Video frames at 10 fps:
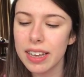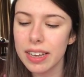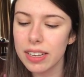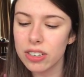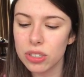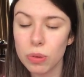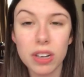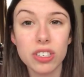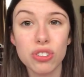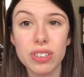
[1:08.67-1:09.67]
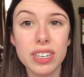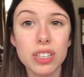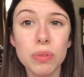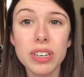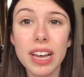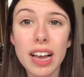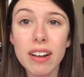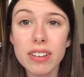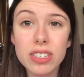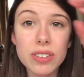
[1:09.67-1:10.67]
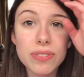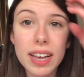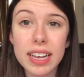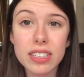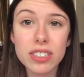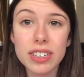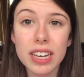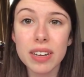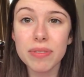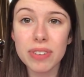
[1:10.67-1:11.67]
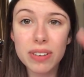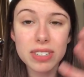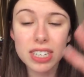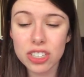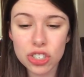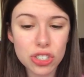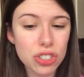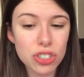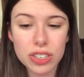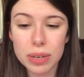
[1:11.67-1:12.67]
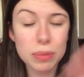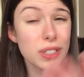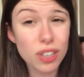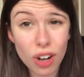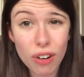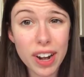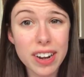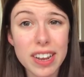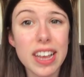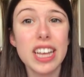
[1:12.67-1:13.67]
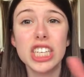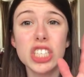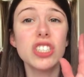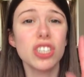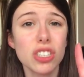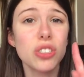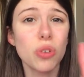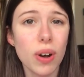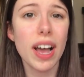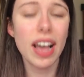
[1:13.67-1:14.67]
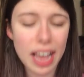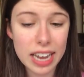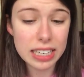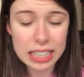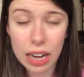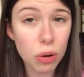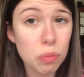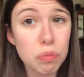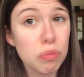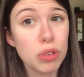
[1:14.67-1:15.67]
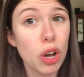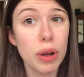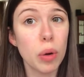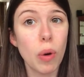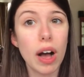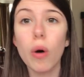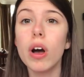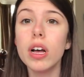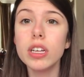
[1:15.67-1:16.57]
It just works a treat because when your hair is in your face, you get foundation, you get mascara in it, it just does not end out going well.